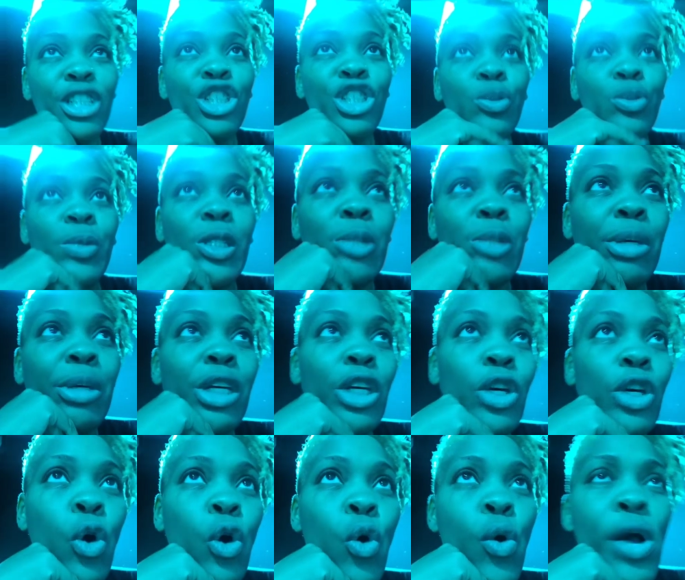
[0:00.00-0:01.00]
And she was
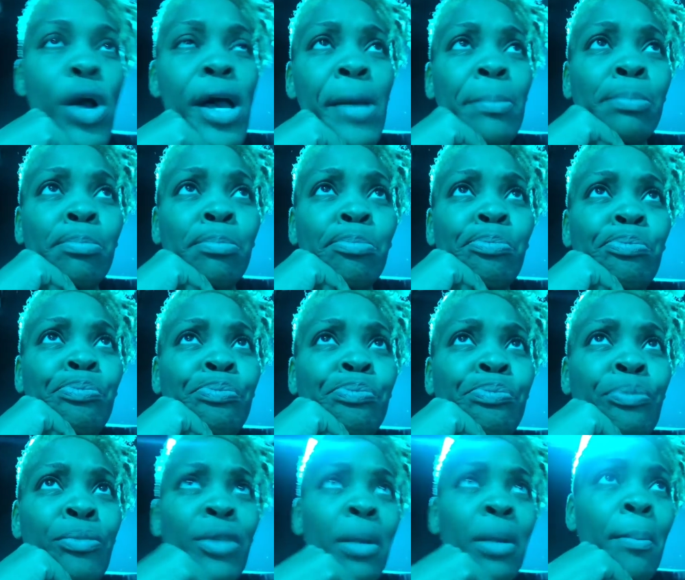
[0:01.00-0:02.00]
speaking on
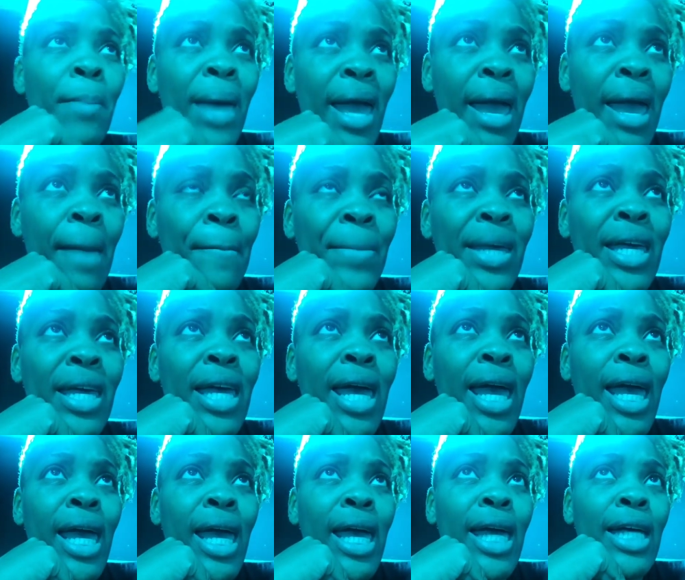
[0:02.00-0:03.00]
Bambi
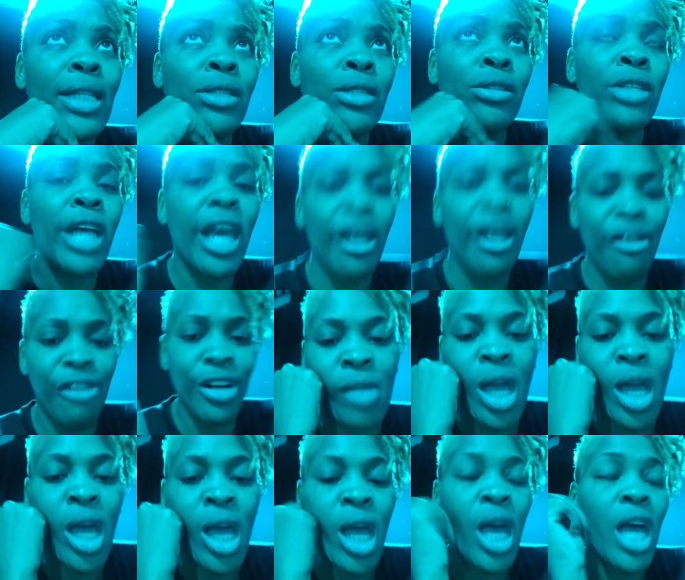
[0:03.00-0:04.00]
and Erica.
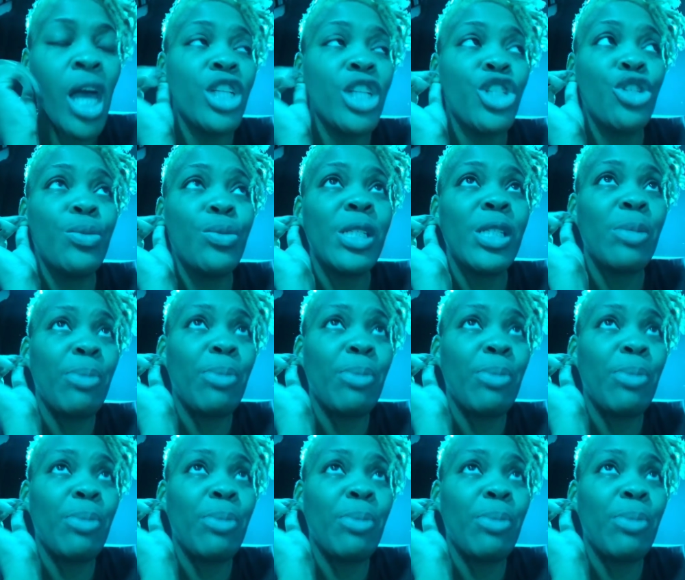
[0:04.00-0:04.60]
And she was